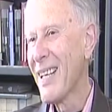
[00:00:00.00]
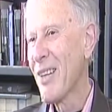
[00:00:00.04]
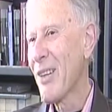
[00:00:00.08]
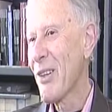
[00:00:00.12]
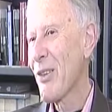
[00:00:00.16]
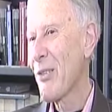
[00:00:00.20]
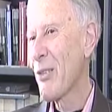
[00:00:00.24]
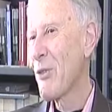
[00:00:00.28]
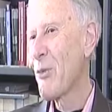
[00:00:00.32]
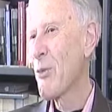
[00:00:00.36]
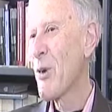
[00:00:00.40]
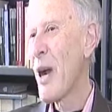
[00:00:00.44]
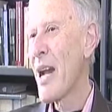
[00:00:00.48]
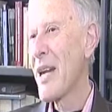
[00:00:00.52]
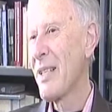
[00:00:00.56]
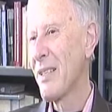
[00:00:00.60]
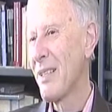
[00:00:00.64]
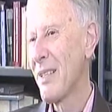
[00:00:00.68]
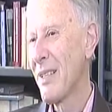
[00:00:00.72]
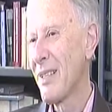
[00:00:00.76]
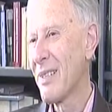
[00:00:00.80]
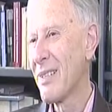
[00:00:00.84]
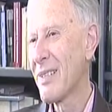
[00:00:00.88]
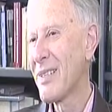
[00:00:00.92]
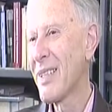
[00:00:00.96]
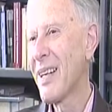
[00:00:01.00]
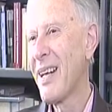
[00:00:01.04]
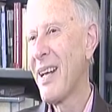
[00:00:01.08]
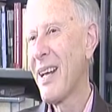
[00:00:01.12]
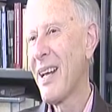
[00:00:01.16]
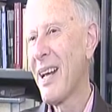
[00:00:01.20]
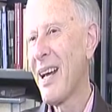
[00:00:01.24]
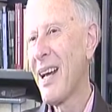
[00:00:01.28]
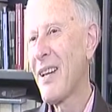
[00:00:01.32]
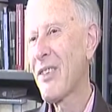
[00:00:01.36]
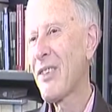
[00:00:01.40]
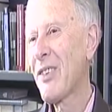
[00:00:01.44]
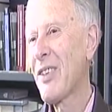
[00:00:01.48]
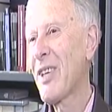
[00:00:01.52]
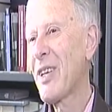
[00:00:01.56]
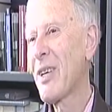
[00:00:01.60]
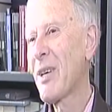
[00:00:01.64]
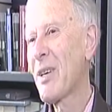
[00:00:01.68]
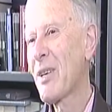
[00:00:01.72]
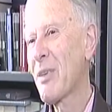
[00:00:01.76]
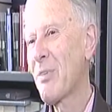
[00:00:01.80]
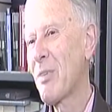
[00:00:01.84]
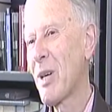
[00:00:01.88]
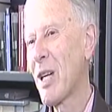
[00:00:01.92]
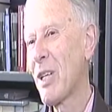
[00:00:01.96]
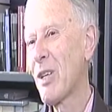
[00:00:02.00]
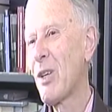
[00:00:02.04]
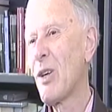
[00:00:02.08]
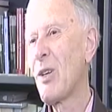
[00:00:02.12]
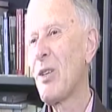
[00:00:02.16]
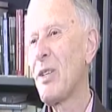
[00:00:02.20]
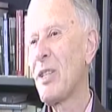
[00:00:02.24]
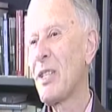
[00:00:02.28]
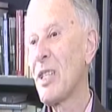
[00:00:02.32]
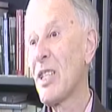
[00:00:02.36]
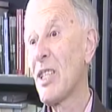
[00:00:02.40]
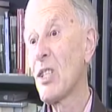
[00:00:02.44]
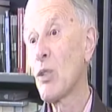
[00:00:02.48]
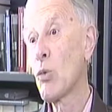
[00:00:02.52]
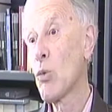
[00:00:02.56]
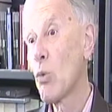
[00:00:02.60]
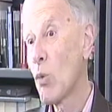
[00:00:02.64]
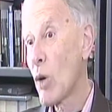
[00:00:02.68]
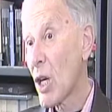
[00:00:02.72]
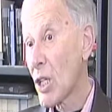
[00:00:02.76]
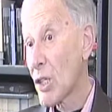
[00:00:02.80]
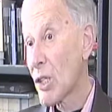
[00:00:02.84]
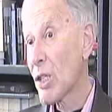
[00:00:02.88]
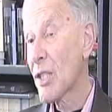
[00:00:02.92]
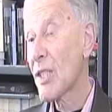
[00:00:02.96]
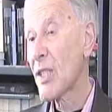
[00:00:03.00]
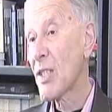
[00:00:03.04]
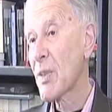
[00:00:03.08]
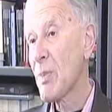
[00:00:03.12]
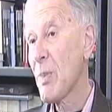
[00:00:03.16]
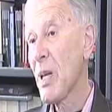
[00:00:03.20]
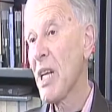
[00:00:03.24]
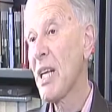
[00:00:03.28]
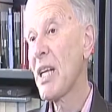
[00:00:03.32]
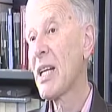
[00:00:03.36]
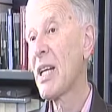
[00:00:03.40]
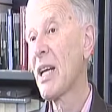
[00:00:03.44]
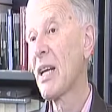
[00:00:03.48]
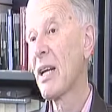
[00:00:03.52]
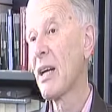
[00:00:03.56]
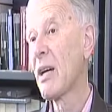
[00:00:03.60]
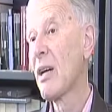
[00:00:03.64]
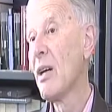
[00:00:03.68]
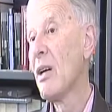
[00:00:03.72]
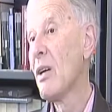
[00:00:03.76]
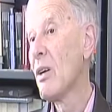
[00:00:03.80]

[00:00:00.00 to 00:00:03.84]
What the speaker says: threatened ethnic minorities, Russian-speaking,